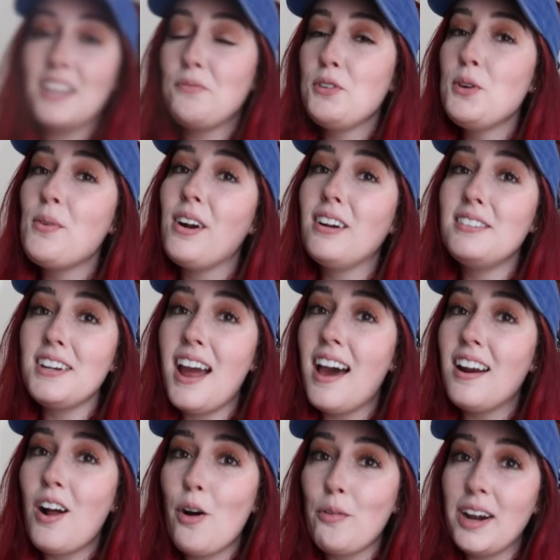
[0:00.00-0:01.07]
if you are
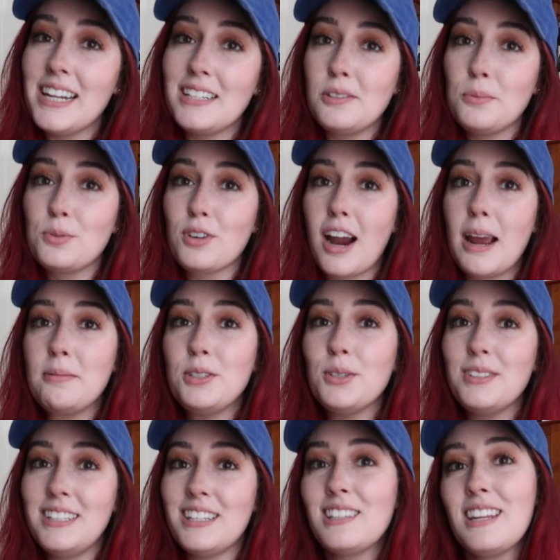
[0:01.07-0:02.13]
not already subscribed to
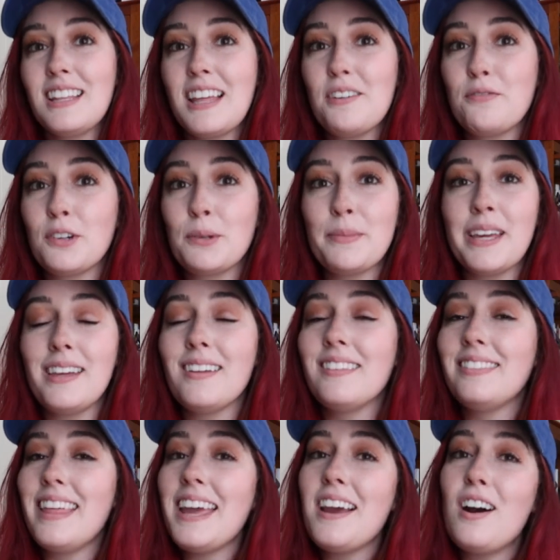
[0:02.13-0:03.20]
A Disney Life for Me,
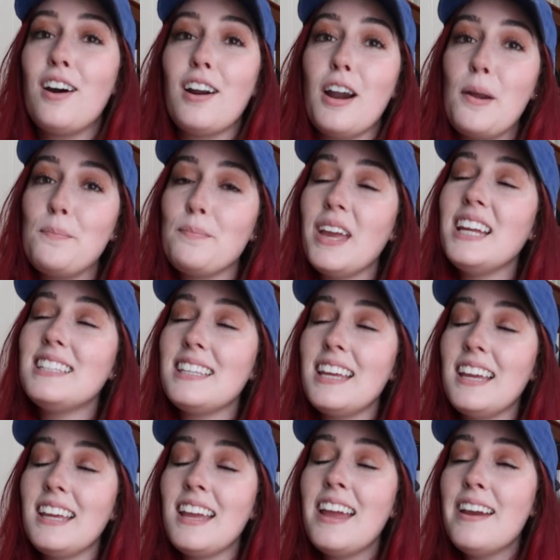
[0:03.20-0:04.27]
they are
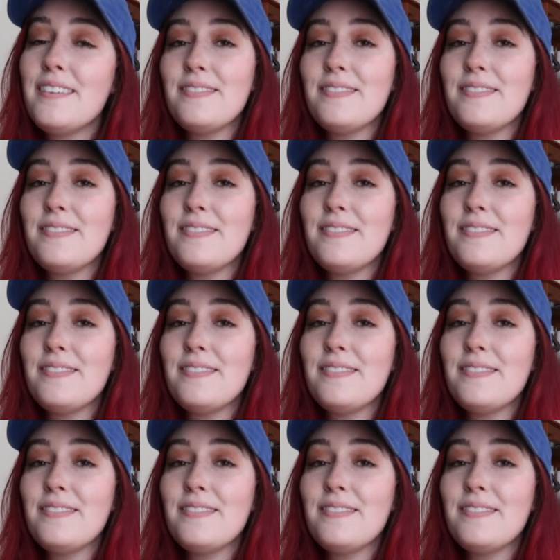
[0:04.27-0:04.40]
amazing.